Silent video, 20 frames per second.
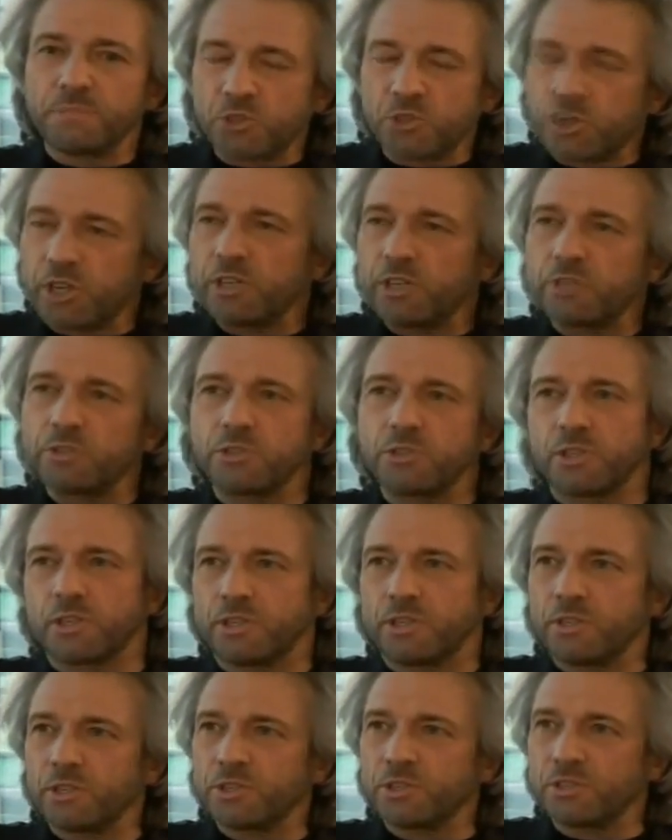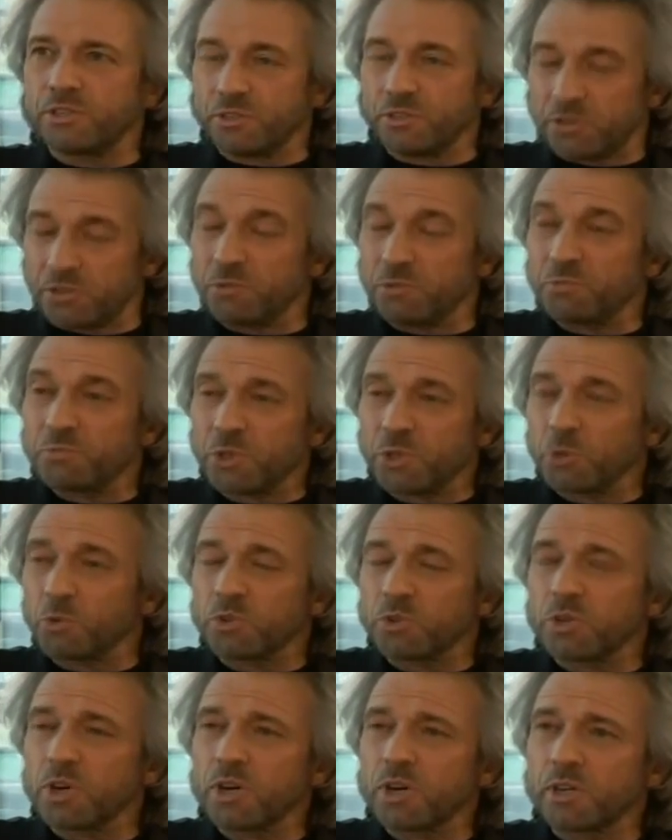change the conditions that, that
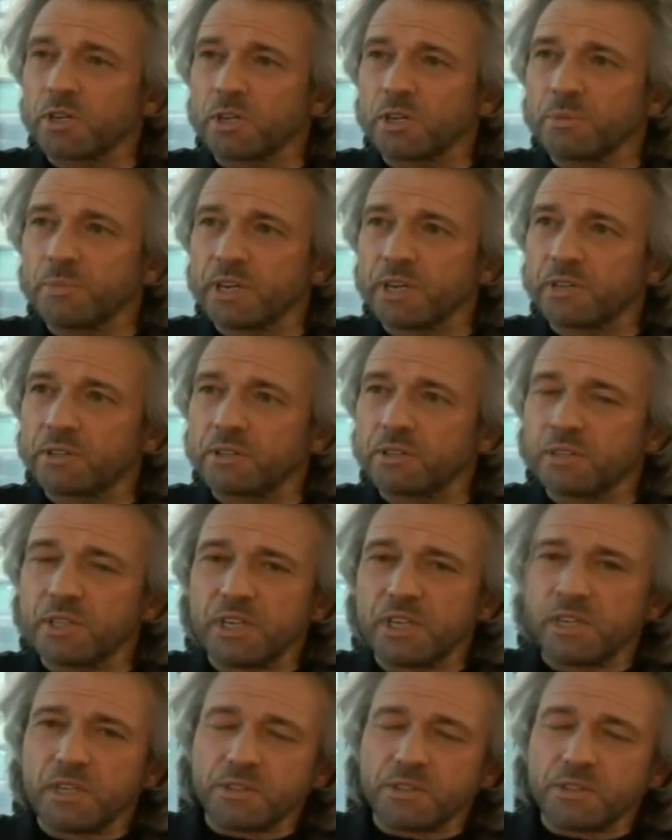we're talking about, the,